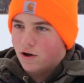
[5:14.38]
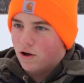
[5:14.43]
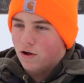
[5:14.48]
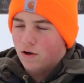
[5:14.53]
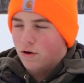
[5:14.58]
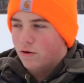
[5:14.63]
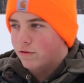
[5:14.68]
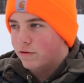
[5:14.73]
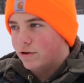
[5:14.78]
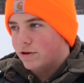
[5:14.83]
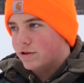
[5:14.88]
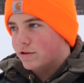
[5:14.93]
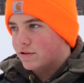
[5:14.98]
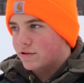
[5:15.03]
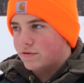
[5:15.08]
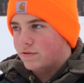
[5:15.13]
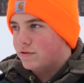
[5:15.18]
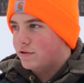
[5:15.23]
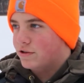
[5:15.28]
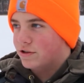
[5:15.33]
all over.
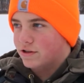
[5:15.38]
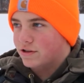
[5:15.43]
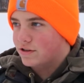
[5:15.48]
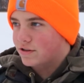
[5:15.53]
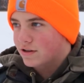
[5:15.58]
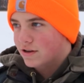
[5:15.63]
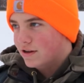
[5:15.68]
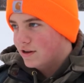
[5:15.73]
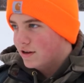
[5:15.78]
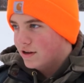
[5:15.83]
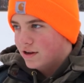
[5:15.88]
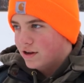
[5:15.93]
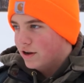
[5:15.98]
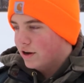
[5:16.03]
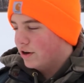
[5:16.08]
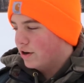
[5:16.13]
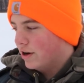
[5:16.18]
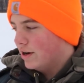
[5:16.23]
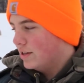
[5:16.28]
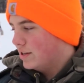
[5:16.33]
It's just
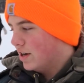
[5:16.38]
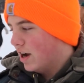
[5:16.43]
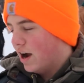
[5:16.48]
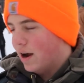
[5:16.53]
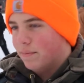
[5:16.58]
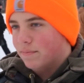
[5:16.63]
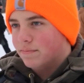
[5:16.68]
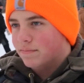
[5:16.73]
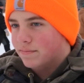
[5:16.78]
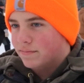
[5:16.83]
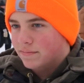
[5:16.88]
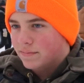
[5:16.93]
a great time.